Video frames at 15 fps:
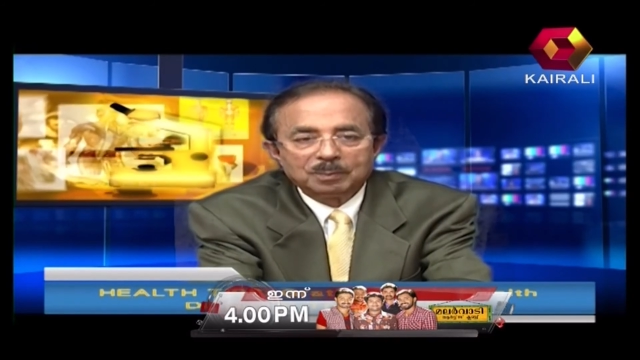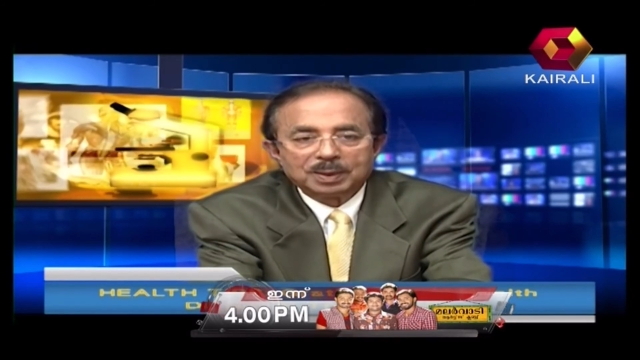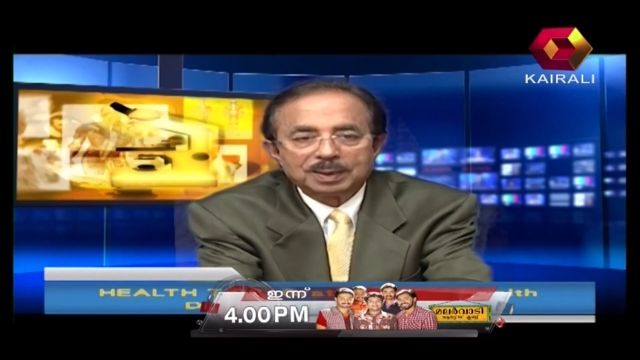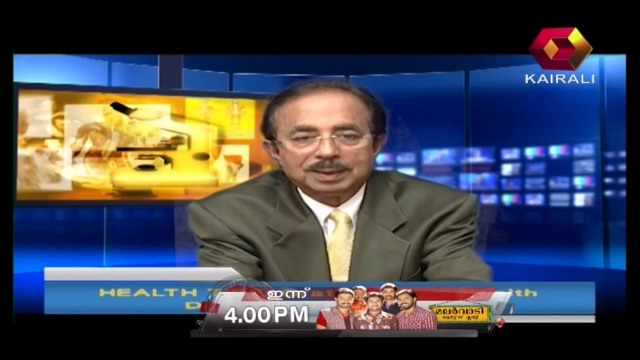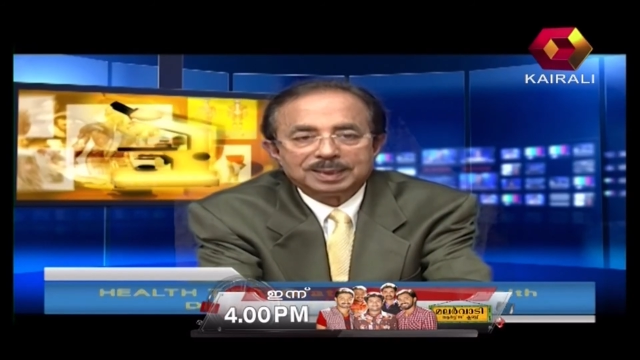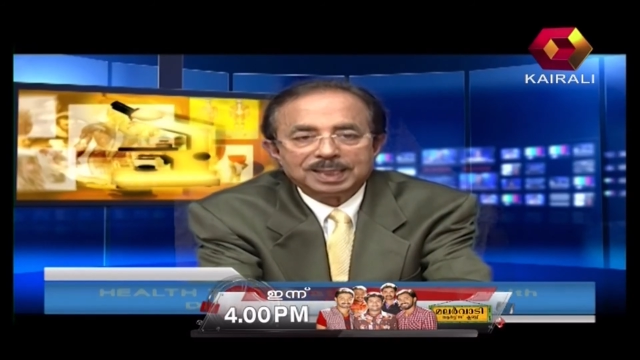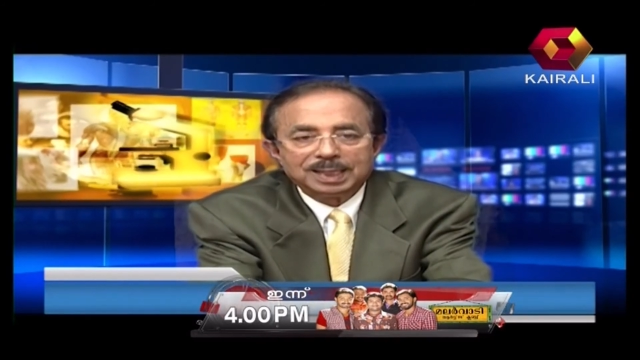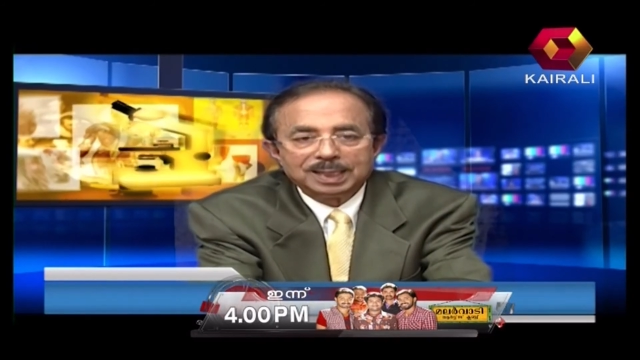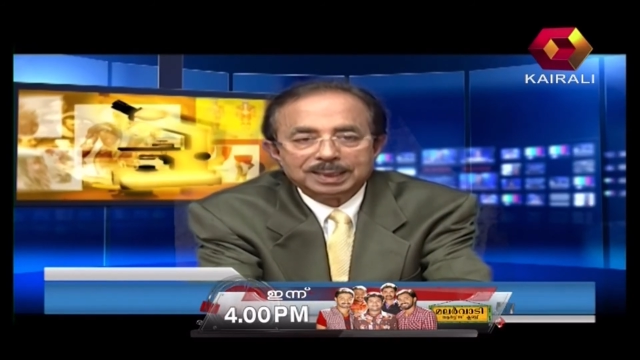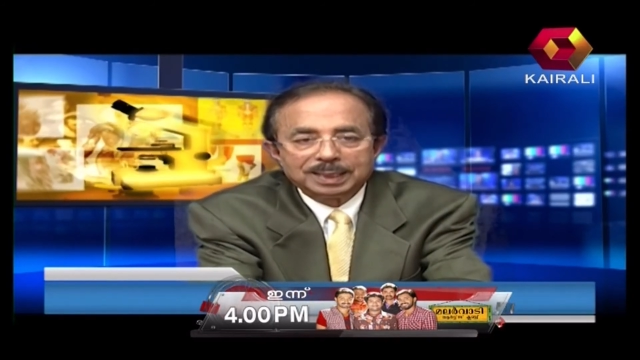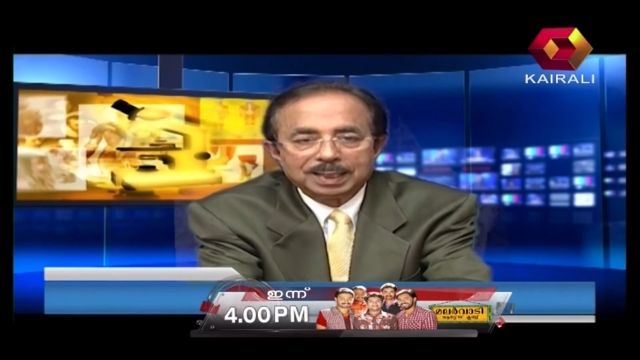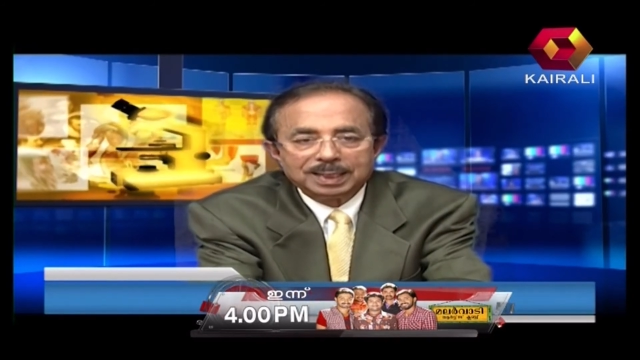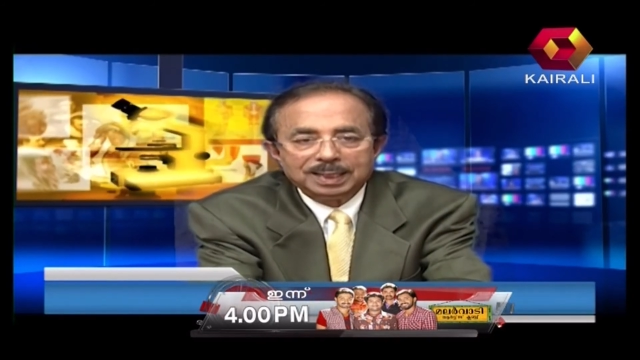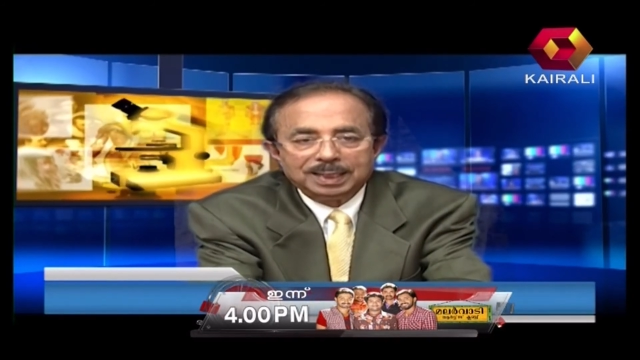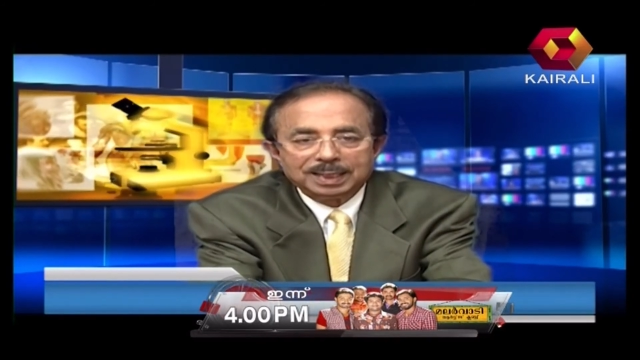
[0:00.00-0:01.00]
but till
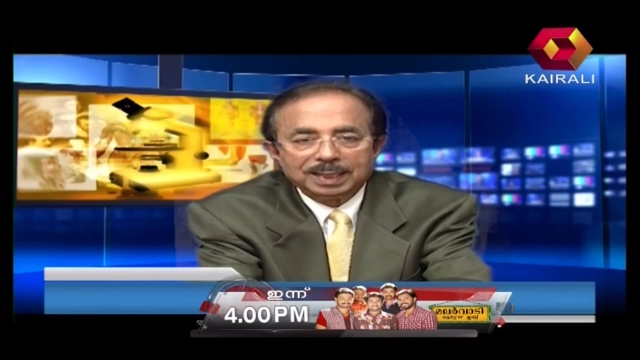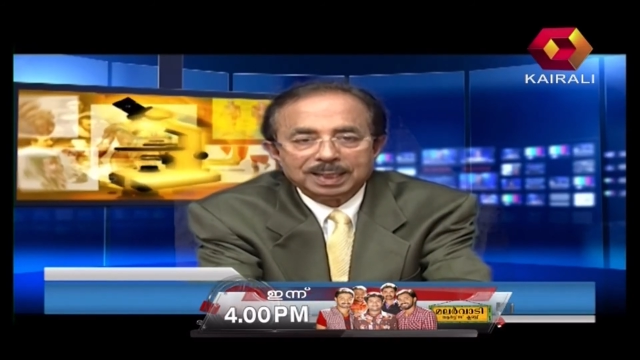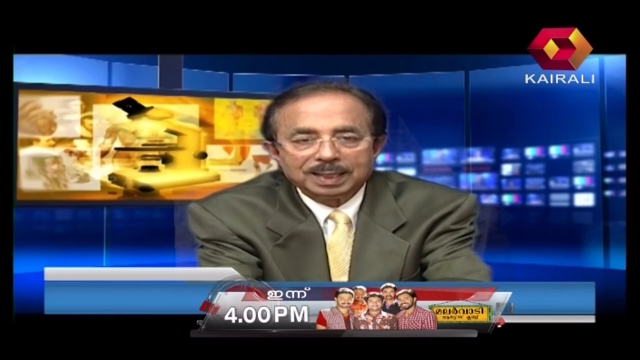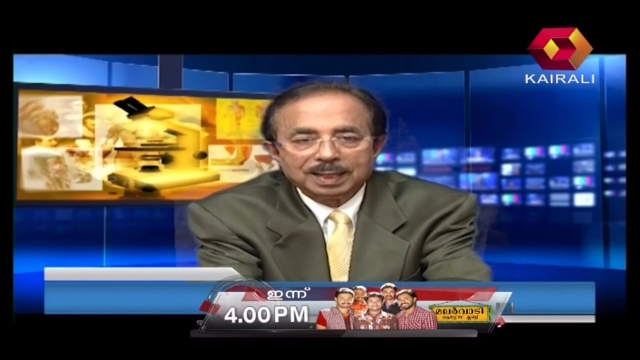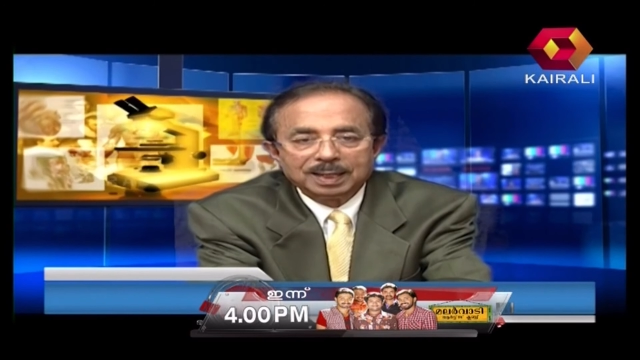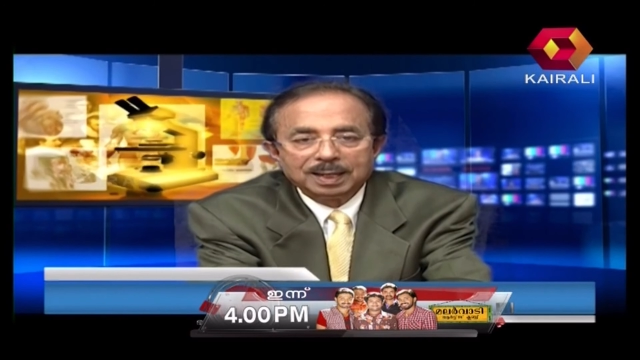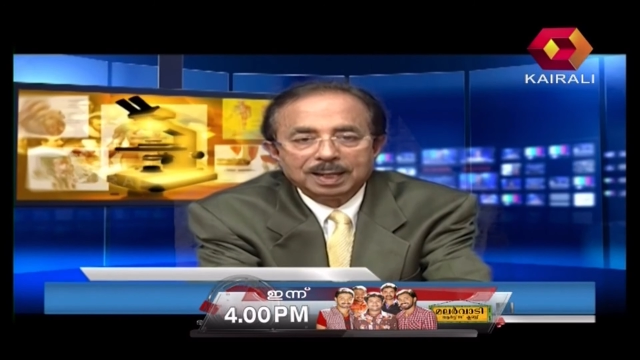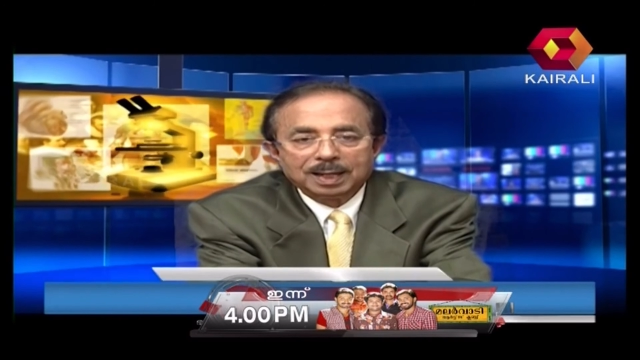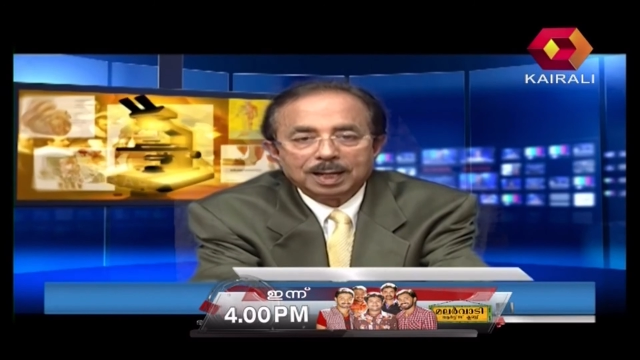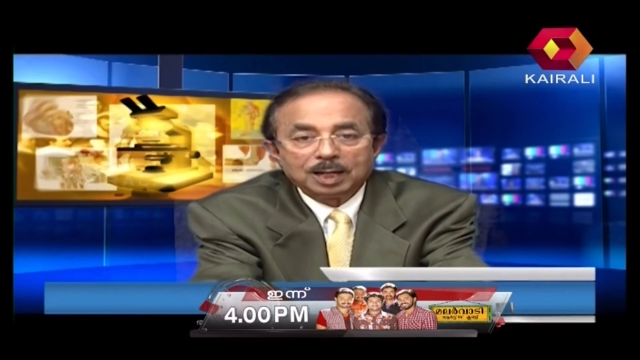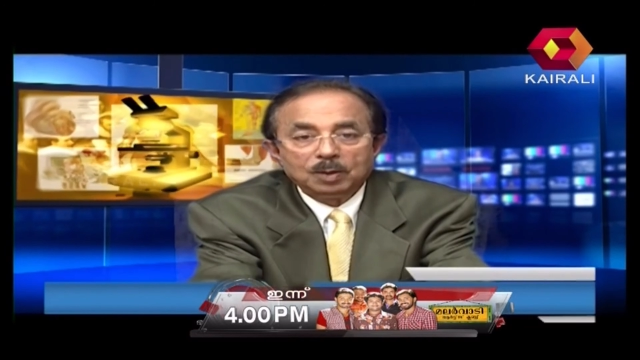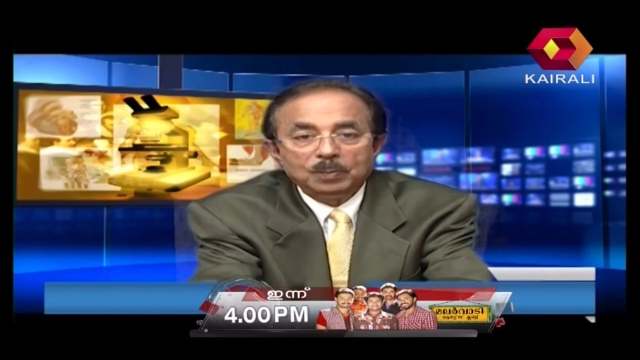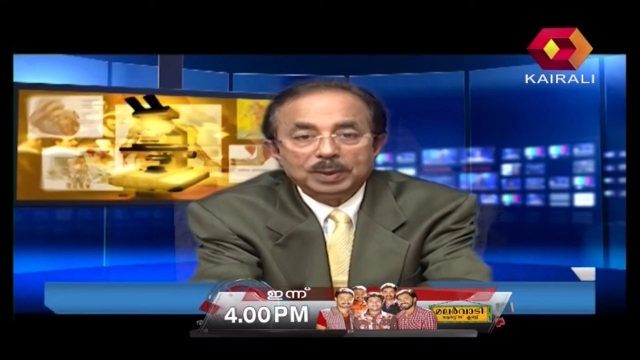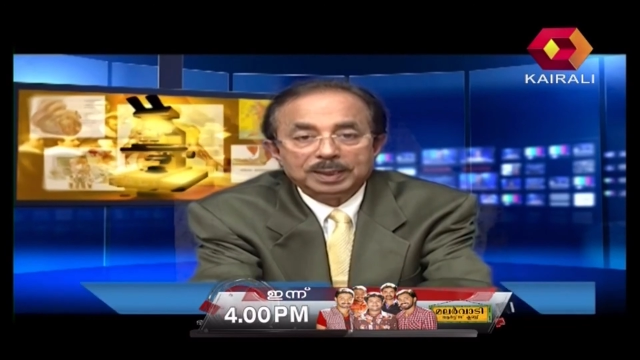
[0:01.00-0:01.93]
that day I will